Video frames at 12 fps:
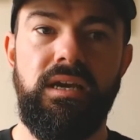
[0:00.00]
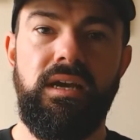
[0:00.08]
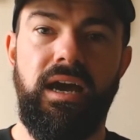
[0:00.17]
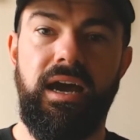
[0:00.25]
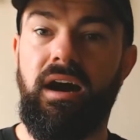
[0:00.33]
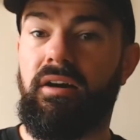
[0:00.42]

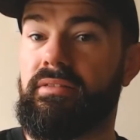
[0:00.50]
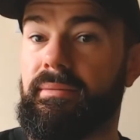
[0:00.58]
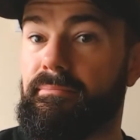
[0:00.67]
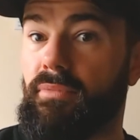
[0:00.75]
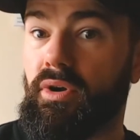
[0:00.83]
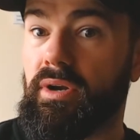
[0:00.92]
On the
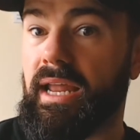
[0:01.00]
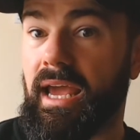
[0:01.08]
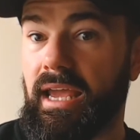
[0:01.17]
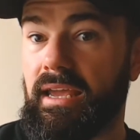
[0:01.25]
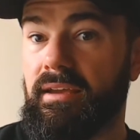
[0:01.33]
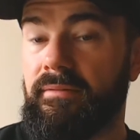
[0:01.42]

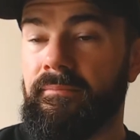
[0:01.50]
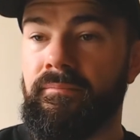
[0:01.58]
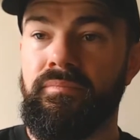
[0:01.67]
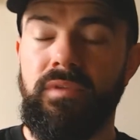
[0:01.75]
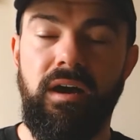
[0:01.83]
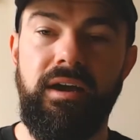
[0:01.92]
Monday,
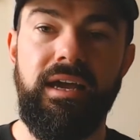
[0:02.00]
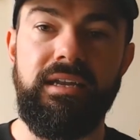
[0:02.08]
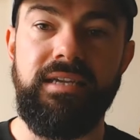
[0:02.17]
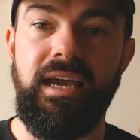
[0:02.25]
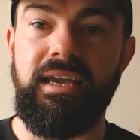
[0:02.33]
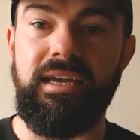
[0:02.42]
I had
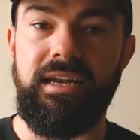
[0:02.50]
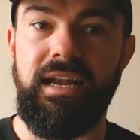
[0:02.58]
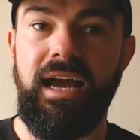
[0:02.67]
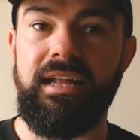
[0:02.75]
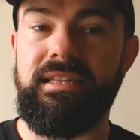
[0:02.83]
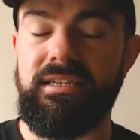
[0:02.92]
taken an
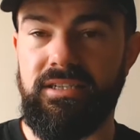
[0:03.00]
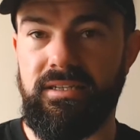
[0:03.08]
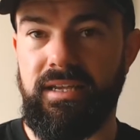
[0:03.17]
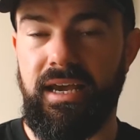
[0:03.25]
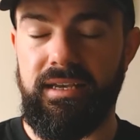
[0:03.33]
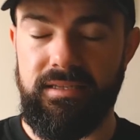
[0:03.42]
antigen
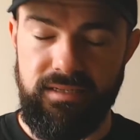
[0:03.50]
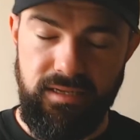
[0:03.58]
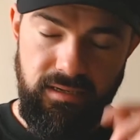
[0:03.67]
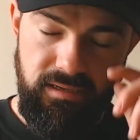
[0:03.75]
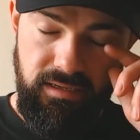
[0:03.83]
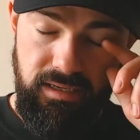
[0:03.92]
test
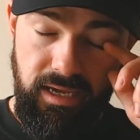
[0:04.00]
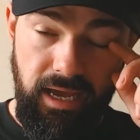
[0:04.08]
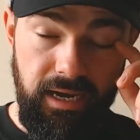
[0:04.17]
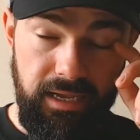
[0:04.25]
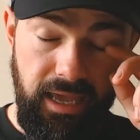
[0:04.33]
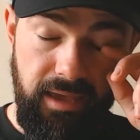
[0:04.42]
and
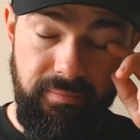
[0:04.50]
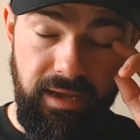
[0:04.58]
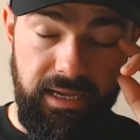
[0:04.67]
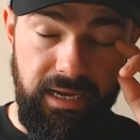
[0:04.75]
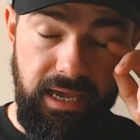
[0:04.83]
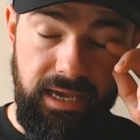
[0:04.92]
it came back
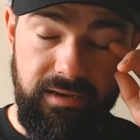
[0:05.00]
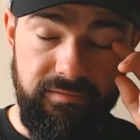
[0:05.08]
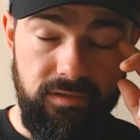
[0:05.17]
negative.